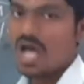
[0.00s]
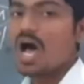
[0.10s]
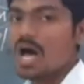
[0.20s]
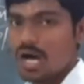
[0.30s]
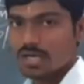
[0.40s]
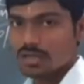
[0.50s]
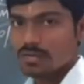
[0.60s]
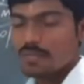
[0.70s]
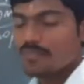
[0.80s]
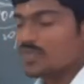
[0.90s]
or
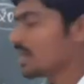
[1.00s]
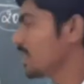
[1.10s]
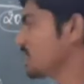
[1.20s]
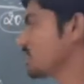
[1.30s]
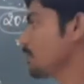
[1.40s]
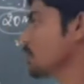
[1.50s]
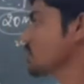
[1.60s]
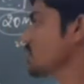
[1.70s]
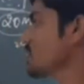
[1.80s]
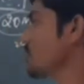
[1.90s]
it is the
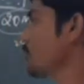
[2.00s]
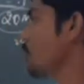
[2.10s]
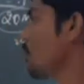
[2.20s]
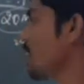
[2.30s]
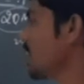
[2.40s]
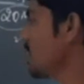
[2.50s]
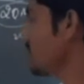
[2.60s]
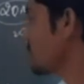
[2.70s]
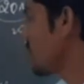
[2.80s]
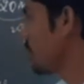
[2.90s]
process of movement of
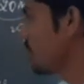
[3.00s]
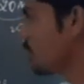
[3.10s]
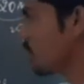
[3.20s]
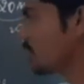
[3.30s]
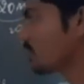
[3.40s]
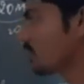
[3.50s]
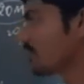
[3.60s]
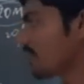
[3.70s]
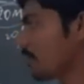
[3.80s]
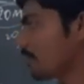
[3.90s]
solvent molecule
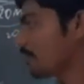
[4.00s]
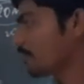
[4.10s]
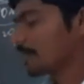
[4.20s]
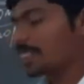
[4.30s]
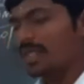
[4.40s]
from